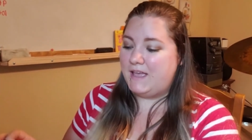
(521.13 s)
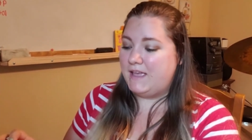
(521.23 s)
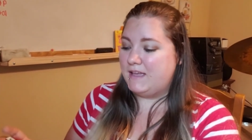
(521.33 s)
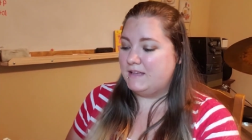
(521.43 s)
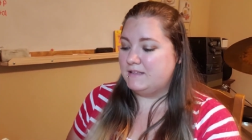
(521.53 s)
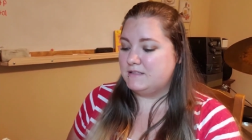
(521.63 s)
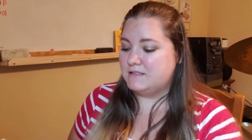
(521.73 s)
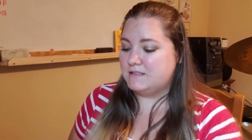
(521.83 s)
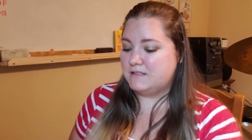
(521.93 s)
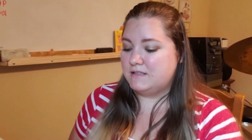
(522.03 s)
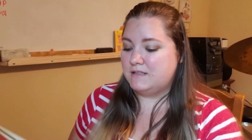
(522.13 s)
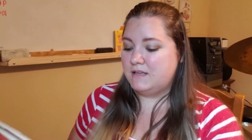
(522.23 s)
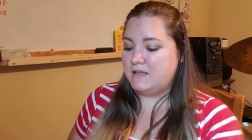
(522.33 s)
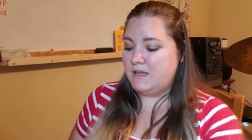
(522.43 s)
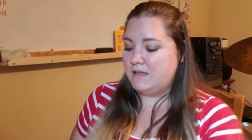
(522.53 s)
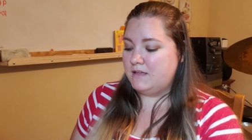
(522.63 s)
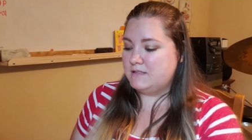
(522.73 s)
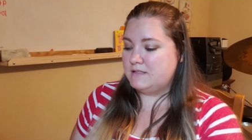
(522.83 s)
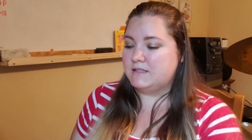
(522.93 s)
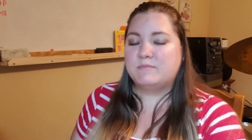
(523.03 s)
And
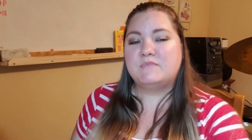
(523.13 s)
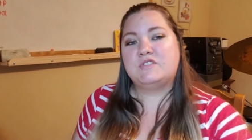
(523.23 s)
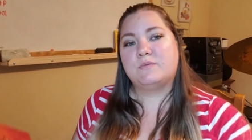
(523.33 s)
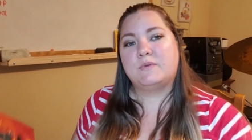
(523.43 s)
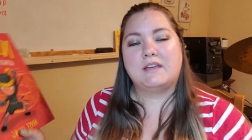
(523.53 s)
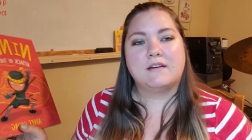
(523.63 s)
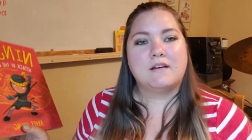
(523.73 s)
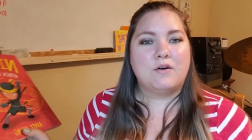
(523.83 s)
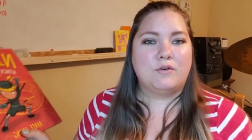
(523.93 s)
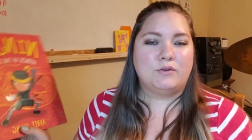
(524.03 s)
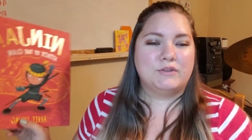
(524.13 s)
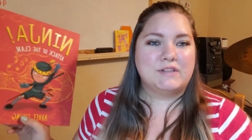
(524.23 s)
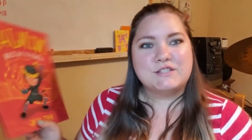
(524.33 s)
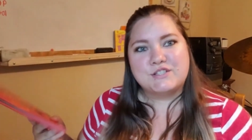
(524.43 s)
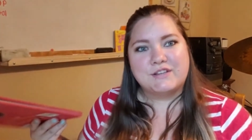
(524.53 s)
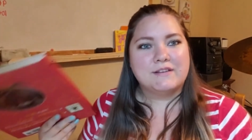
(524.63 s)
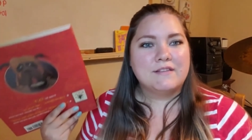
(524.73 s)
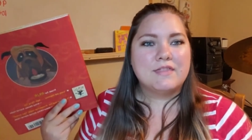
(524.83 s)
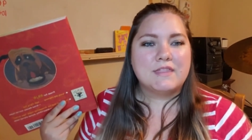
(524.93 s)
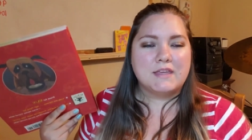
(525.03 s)
since I'm doing a whole ninja
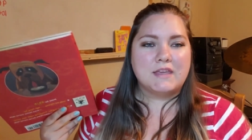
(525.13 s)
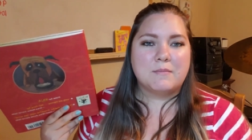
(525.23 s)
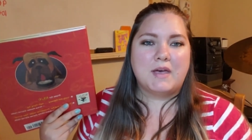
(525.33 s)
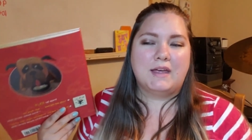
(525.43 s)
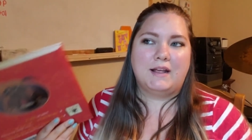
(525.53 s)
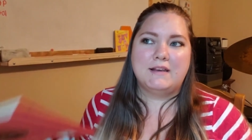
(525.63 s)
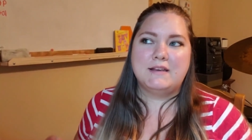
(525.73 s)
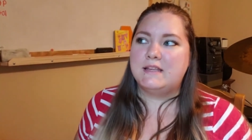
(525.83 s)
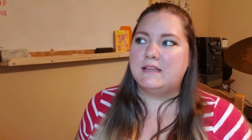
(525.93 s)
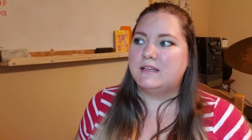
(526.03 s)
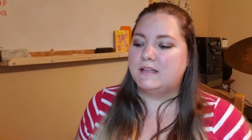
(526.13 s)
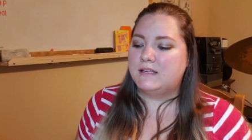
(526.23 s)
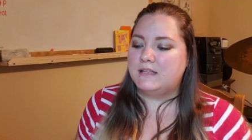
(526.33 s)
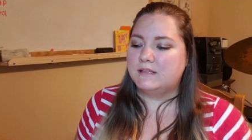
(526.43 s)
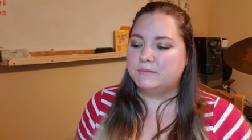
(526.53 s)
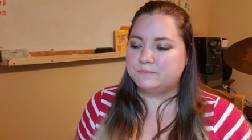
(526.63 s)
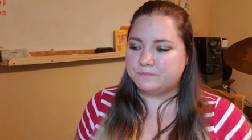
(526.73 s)
theme and I needed